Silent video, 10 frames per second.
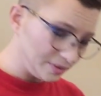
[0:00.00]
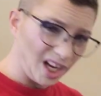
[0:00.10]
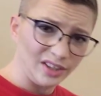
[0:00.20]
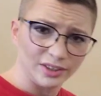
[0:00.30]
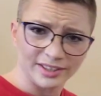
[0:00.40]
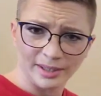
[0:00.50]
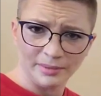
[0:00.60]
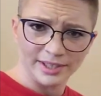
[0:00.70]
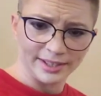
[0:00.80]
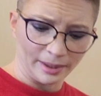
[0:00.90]
I'll look
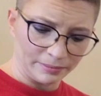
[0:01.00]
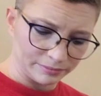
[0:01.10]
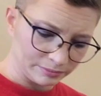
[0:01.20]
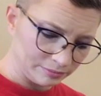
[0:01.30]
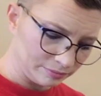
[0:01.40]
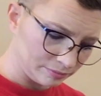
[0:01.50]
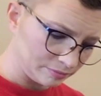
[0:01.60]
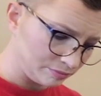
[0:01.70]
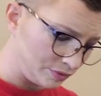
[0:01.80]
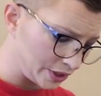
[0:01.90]
some of this up,
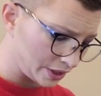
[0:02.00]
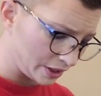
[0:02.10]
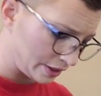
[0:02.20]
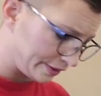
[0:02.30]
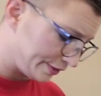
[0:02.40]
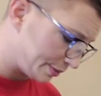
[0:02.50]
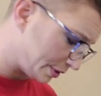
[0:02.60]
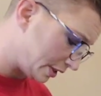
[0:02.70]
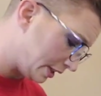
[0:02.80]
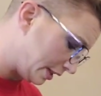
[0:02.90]
figure out if it's
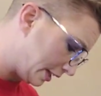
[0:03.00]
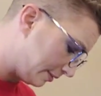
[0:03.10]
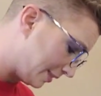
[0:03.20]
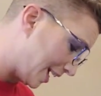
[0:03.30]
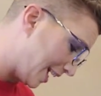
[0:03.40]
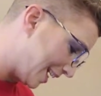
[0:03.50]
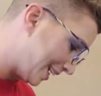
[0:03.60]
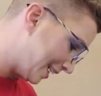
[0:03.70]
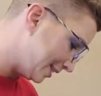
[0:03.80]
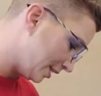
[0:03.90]
worth anything. I
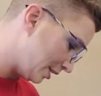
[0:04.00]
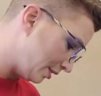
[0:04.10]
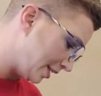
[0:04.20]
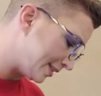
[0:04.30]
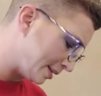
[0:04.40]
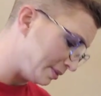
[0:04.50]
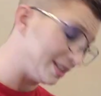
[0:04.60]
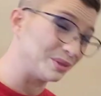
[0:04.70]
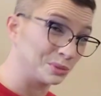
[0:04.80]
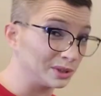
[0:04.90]
can tell you that some of
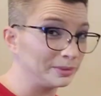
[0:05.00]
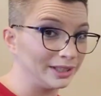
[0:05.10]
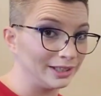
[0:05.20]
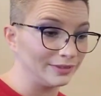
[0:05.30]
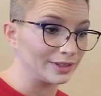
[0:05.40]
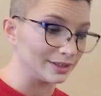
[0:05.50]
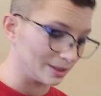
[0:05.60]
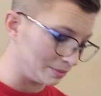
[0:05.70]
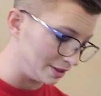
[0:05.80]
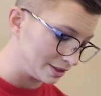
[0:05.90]
this will be gifts and
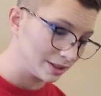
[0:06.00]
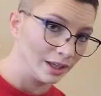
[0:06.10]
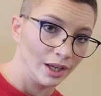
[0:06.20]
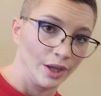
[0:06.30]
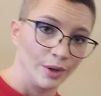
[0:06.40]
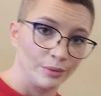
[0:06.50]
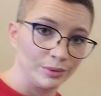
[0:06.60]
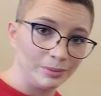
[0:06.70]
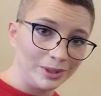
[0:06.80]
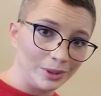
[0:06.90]
some of this
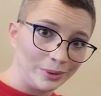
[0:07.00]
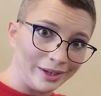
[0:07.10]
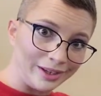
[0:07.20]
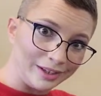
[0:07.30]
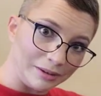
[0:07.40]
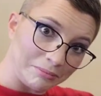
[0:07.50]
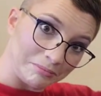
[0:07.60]
will be donated.